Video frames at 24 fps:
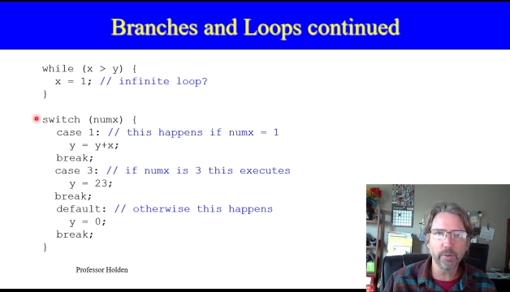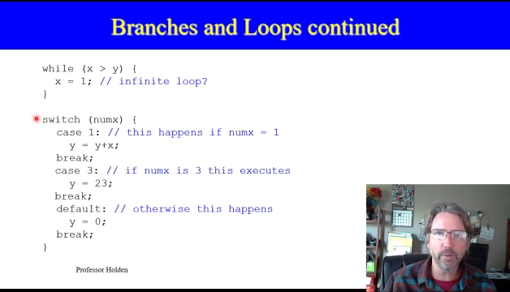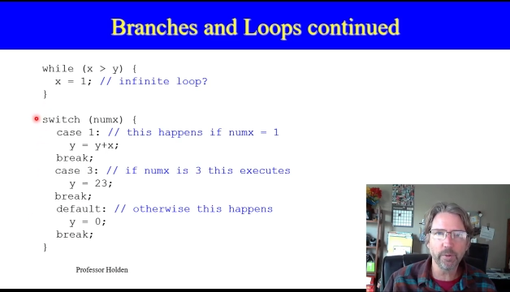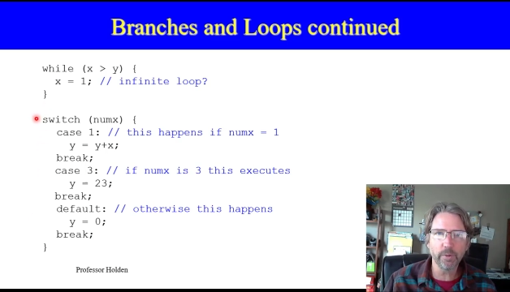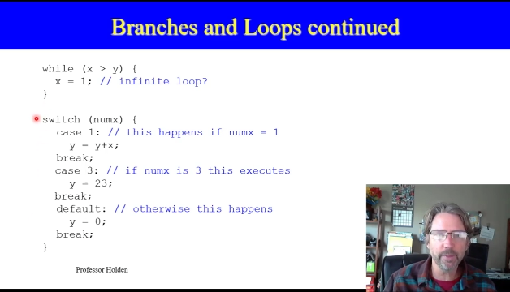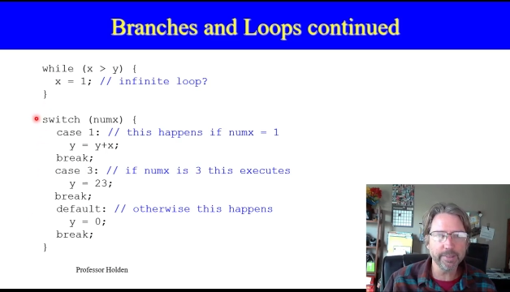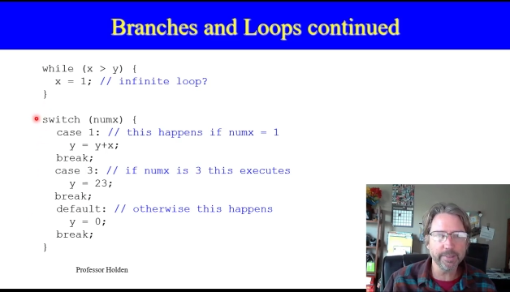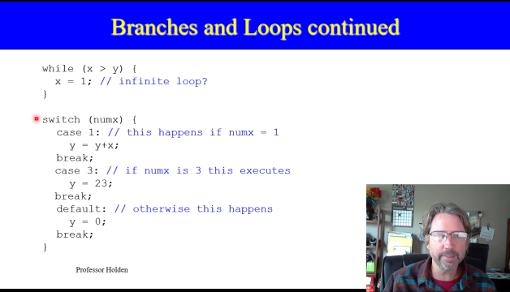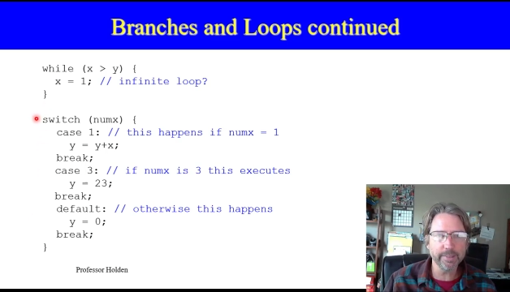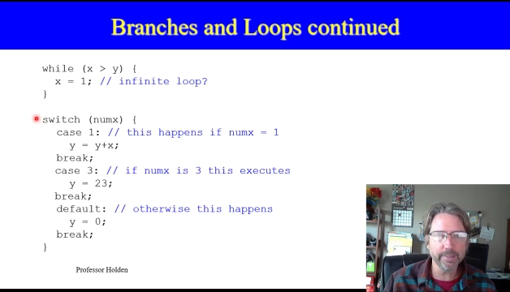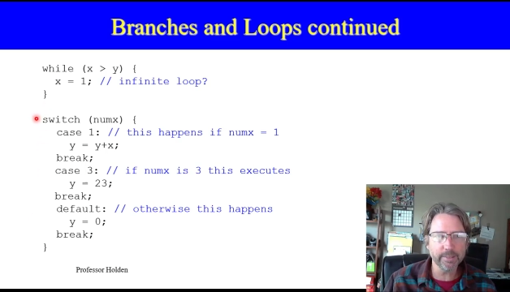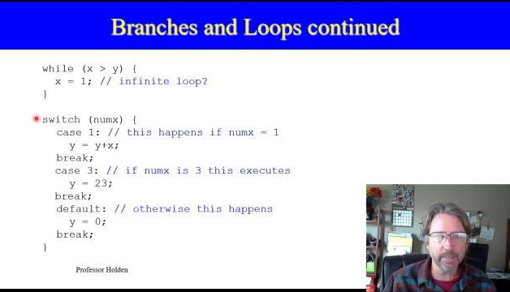
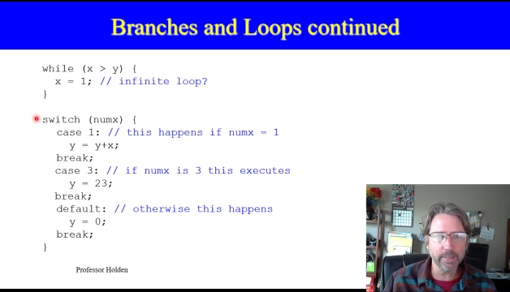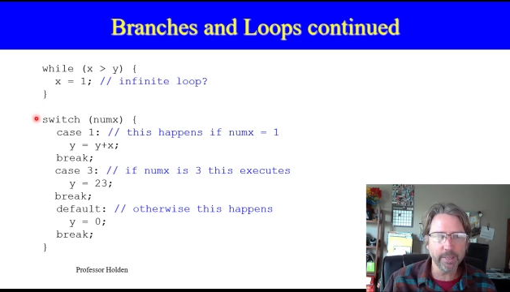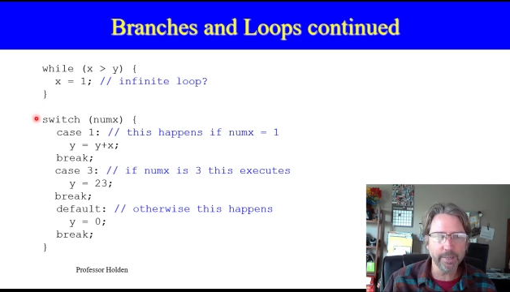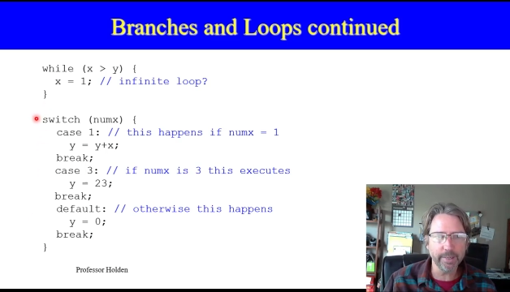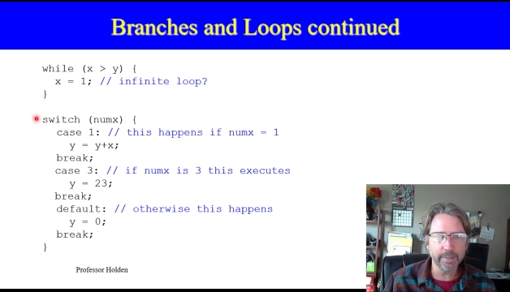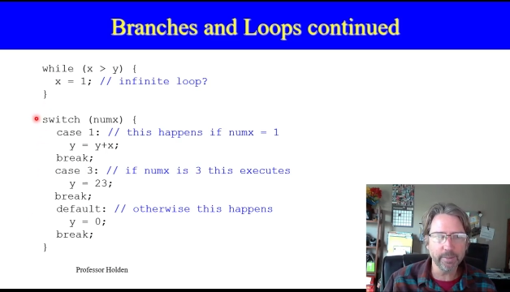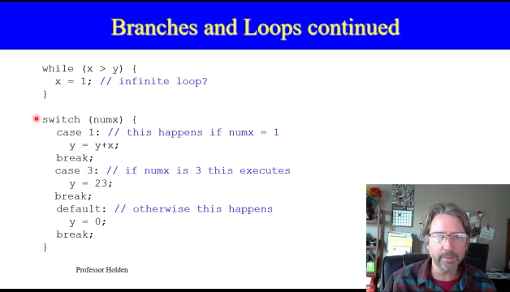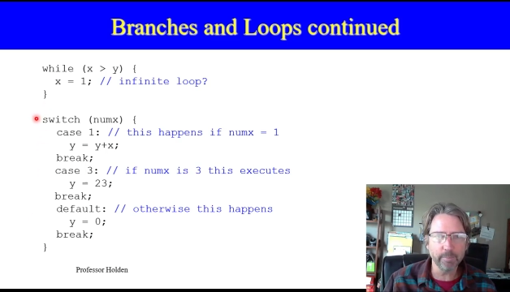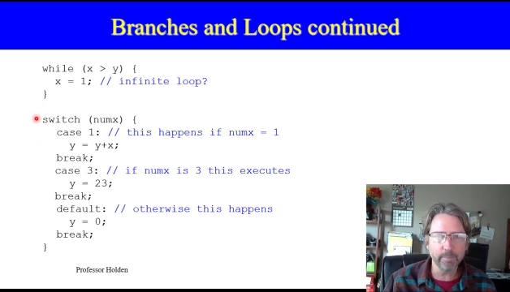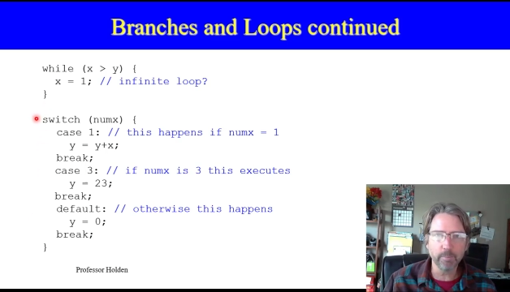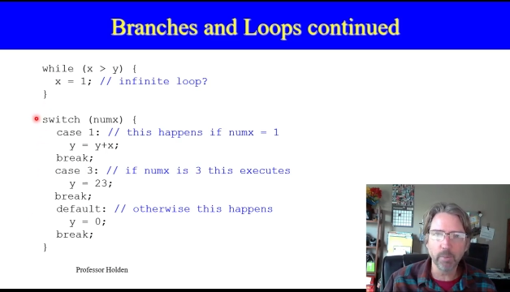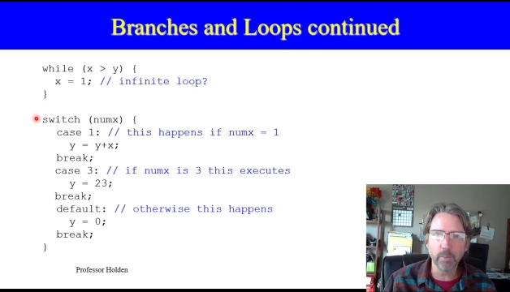things
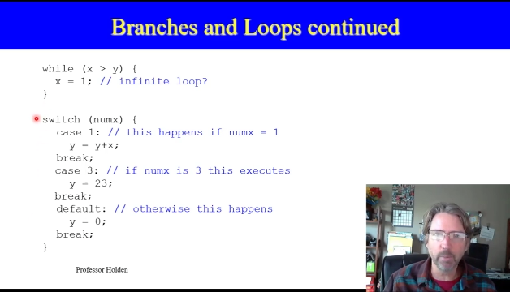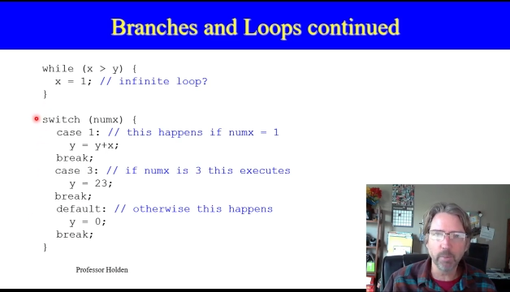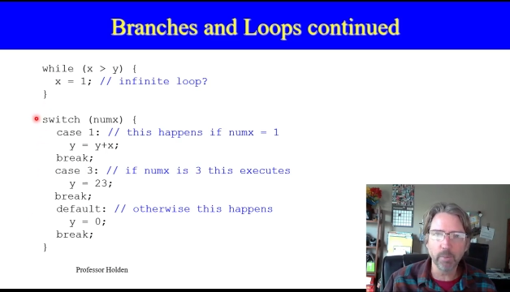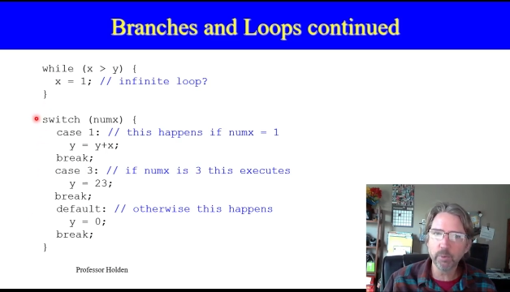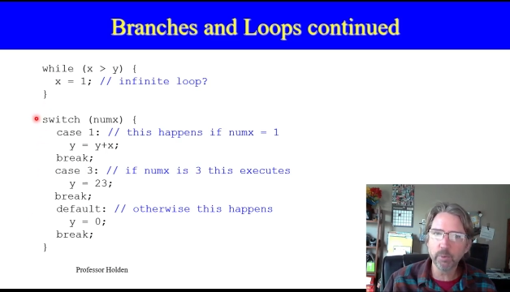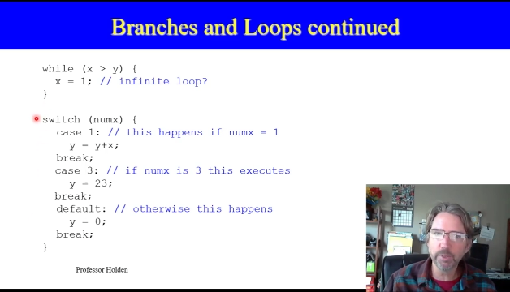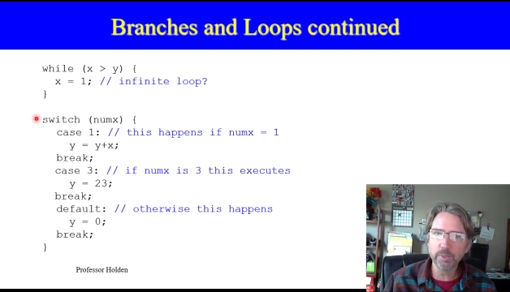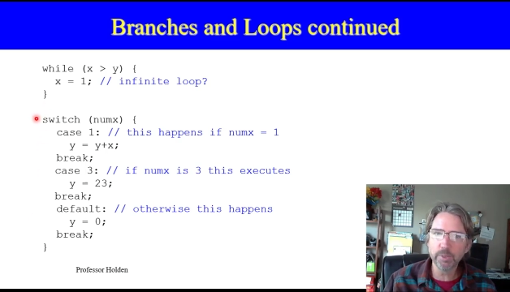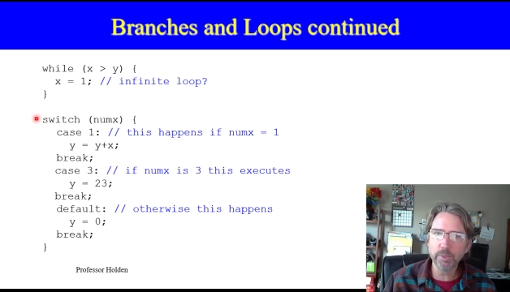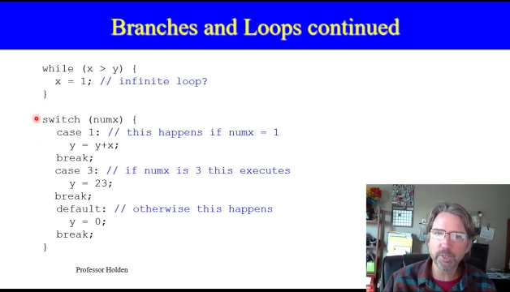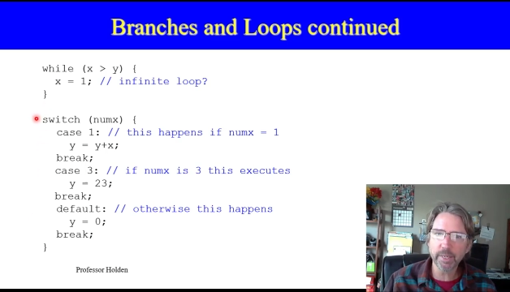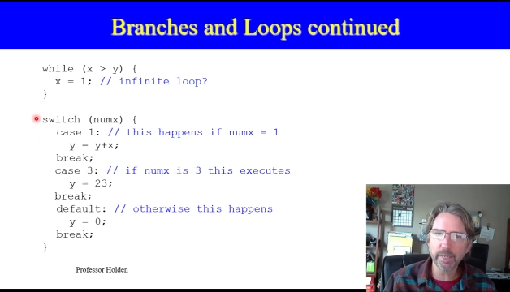like
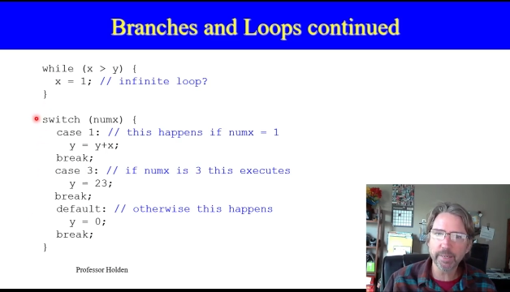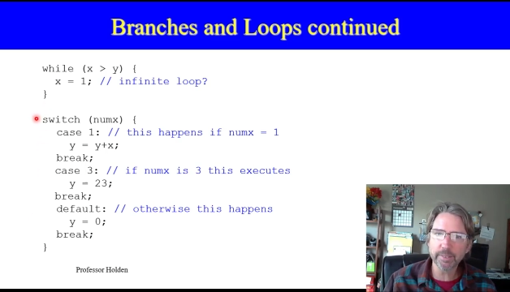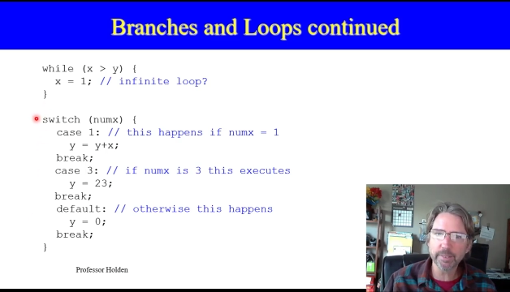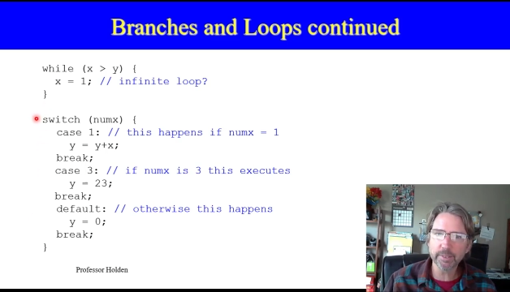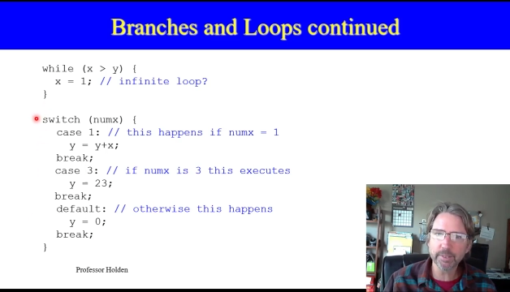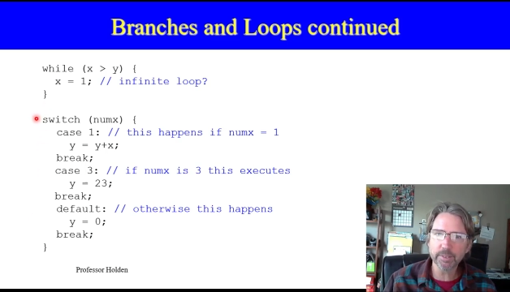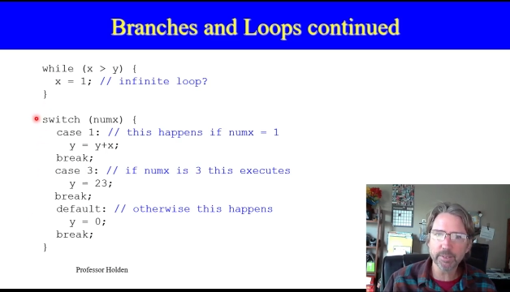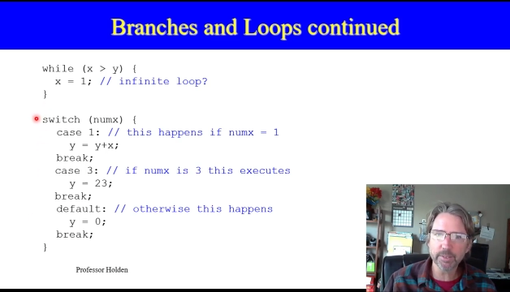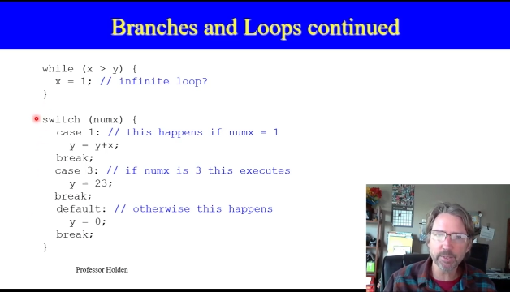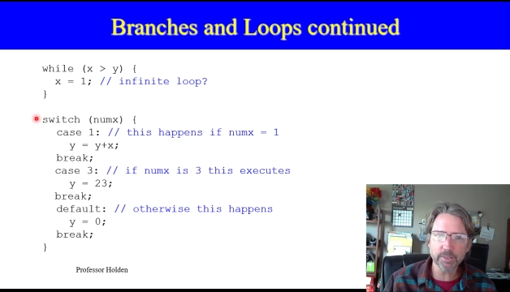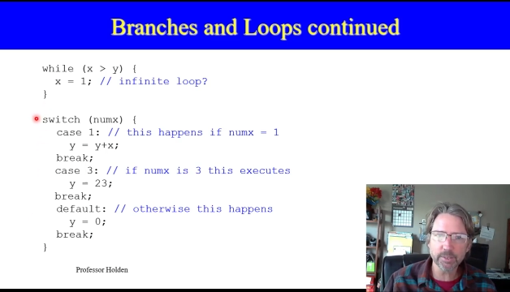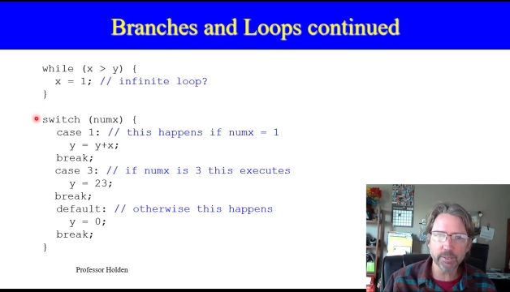mode
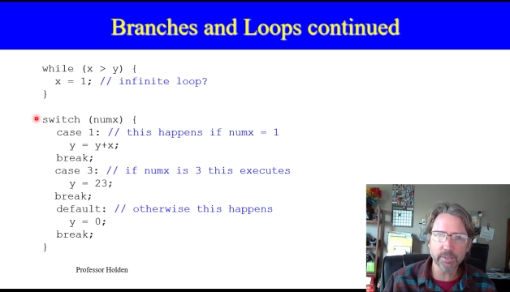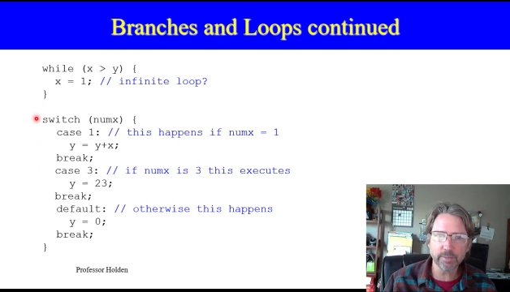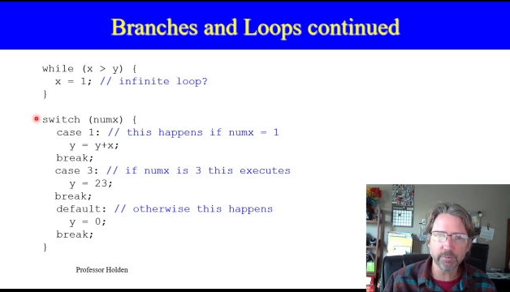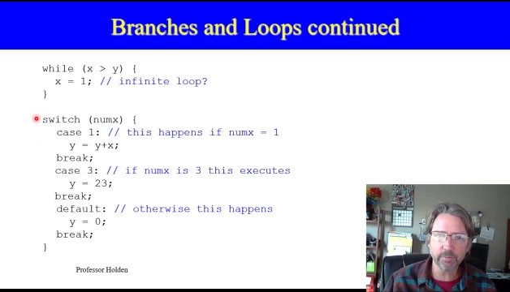changes.